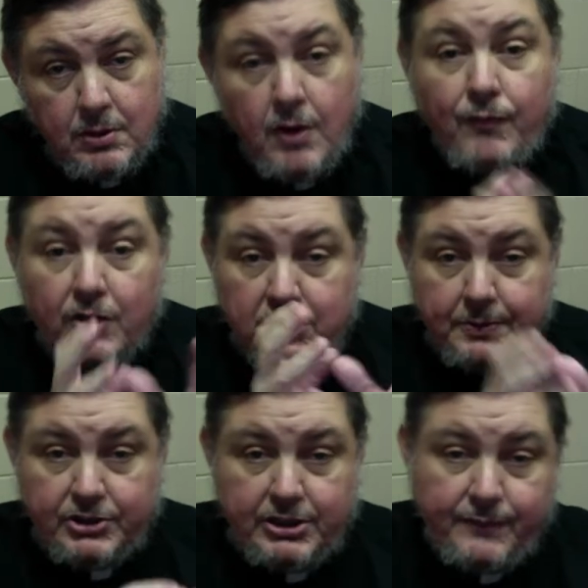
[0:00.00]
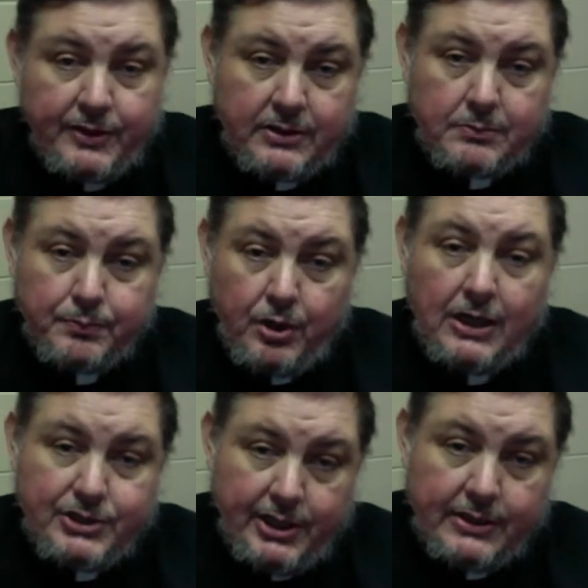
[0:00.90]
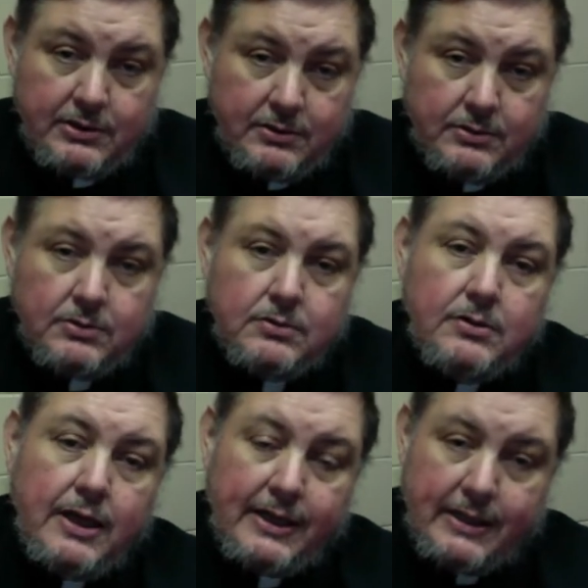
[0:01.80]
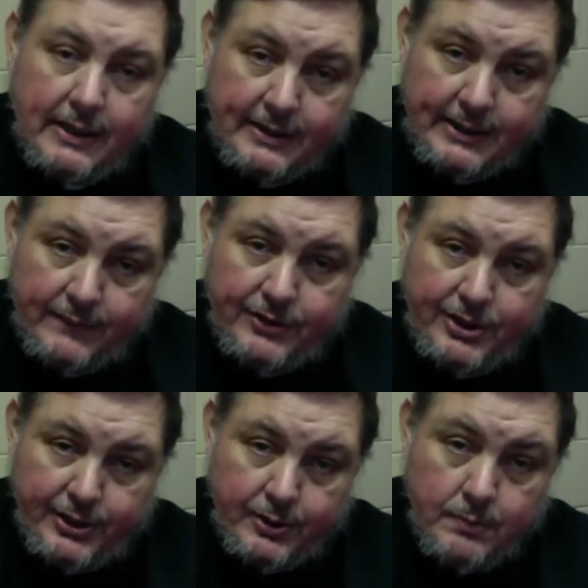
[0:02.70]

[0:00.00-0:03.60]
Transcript: for a specific project in a given year